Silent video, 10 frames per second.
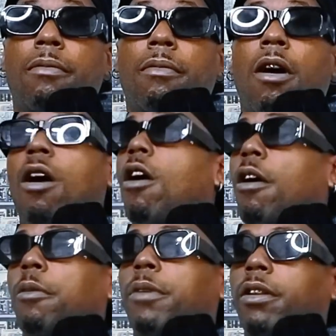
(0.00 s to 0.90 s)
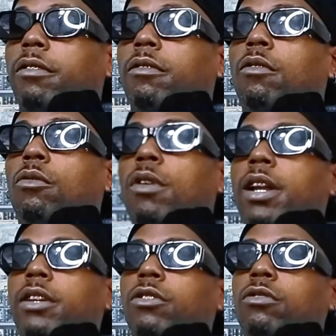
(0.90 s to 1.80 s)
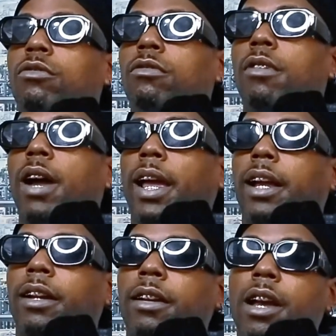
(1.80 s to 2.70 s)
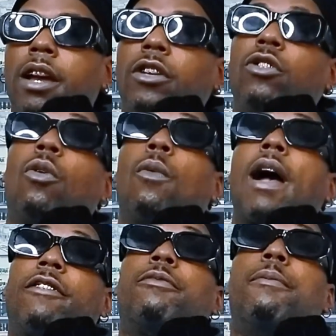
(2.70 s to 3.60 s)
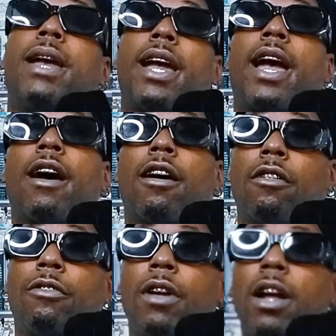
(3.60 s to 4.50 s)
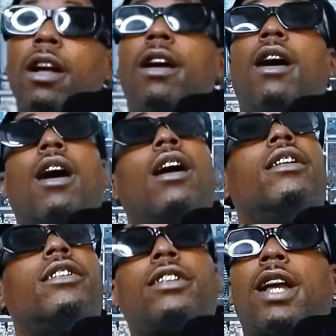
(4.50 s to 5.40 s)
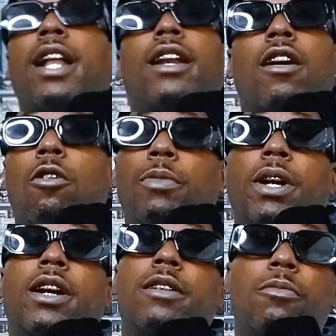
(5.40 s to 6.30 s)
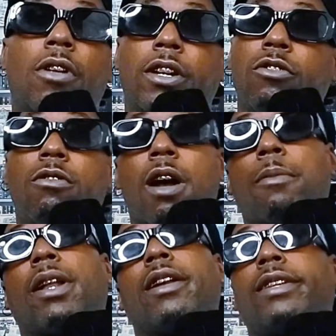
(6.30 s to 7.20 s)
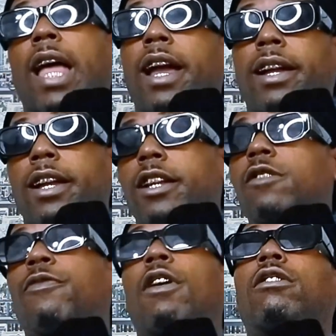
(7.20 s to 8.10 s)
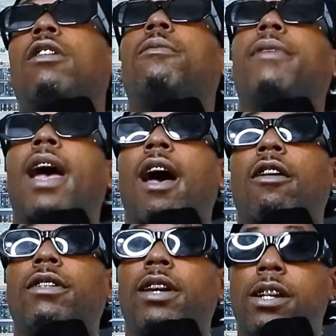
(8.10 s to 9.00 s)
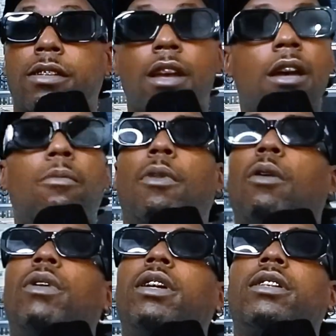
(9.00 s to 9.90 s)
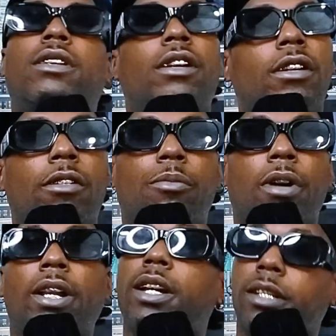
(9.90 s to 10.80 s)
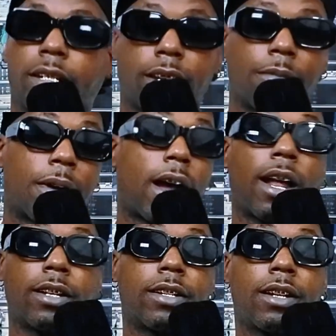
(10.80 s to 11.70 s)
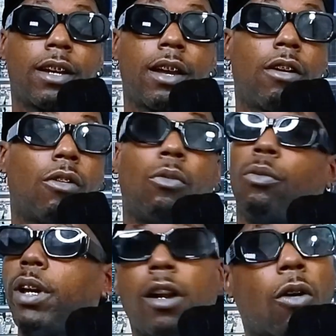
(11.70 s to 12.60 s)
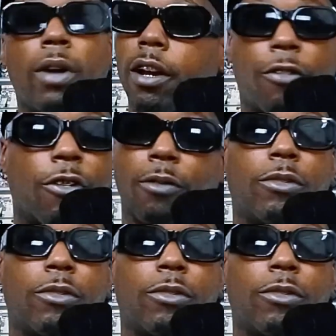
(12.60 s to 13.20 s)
harming what you and your wife may have a understanding on because bro, you come in like it's fucked up now, yes. But when it's good, bro, let's just keep it honest. We don't hear from you.